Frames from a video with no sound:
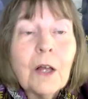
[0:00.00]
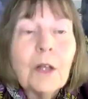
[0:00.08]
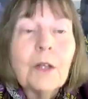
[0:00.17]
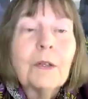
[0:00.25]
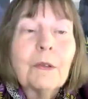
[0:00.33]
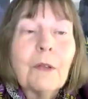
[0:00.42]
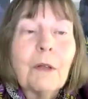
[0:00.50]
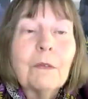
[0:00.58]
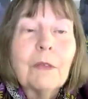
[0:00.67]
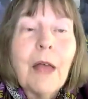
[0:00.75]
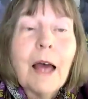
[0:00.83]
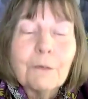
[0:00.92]
A
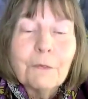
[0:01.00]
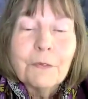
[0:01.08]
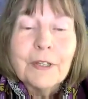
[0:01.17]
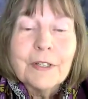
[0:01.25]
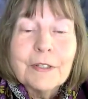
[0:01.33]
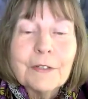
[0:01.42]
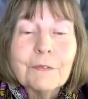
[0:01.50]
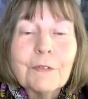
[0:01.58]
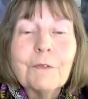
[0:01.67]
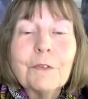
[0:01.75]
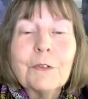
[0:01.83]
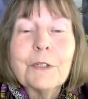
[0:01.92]
lot of things have
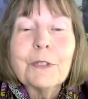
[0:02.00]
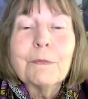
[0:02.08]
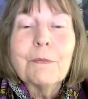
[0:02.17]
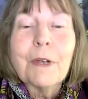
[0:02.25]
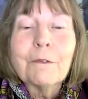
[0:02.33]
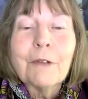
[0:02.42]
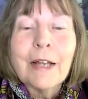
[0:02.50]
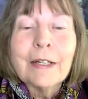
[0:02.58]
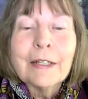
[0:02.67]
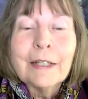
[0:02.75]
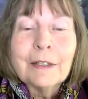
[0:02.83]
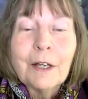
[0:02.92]
influenced my
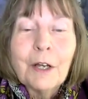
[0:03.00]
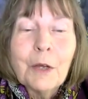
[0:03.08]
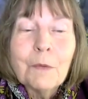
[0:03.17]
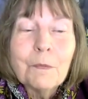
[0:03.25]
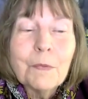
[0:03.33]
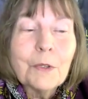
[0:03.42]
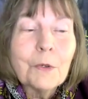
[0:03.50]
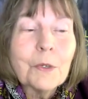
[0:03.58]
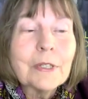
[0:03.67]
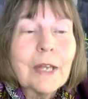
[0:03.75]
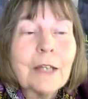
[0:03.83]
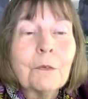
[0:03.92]
writing
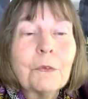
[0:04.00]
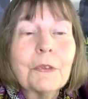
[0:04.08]
because I